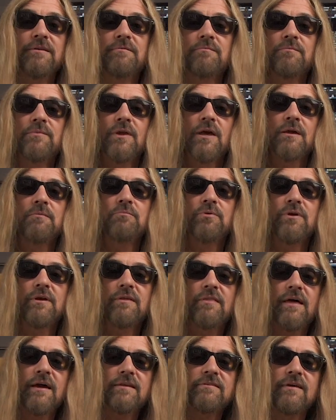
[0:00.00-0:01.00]
and
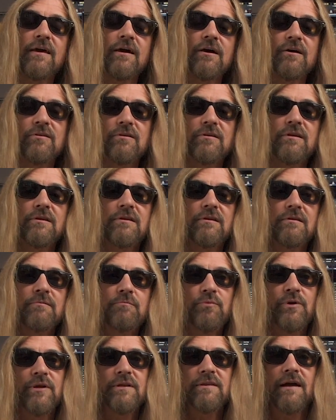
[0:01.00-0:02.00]
bring that down and
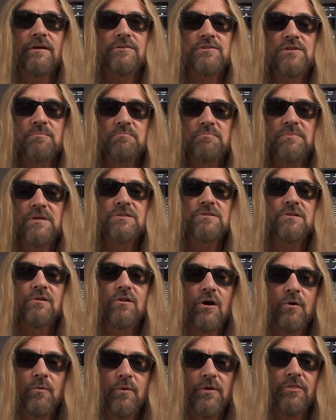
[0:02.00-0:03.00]
bring down some mids
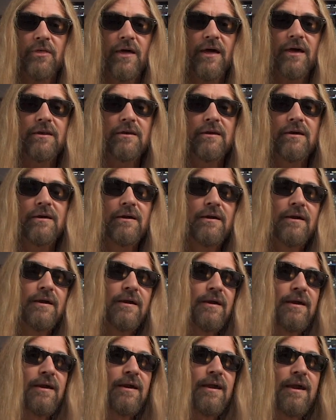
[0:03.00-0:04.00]
along with that.
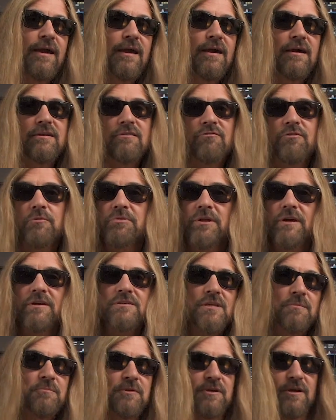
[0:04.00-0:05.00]
And if you're playing
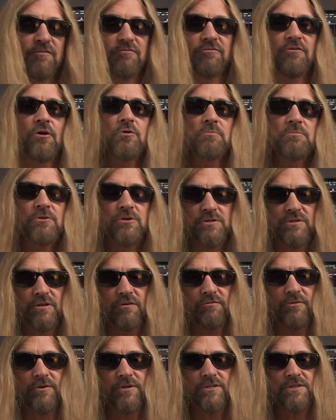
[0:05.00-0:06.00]
something like folk music,
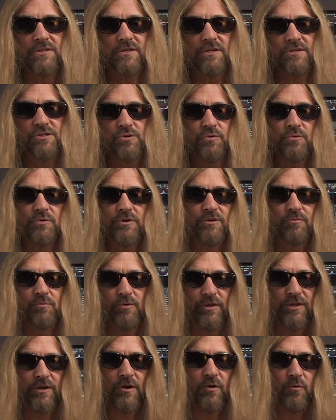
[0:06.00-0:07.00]
for instance, you
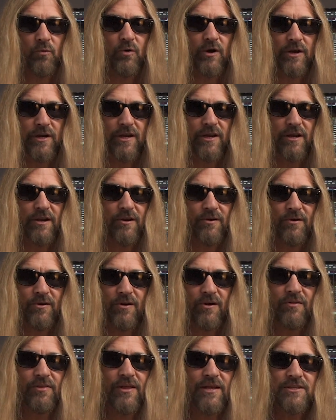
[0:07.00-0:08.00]
really don't want to hear
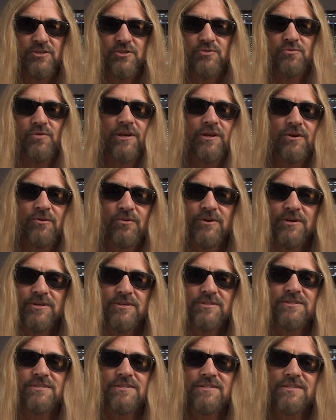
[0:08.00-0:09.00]
all that string
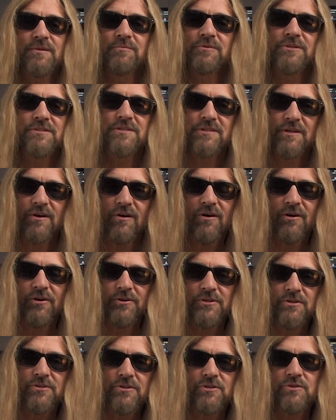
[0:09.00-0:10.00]
noise and sibilance at all.
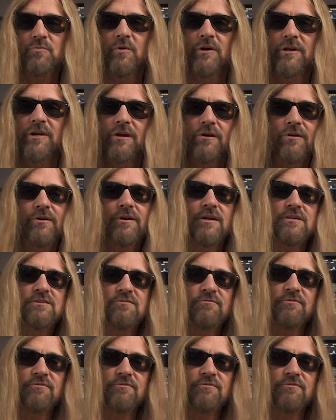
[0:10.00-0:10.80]
You just want to hear a nice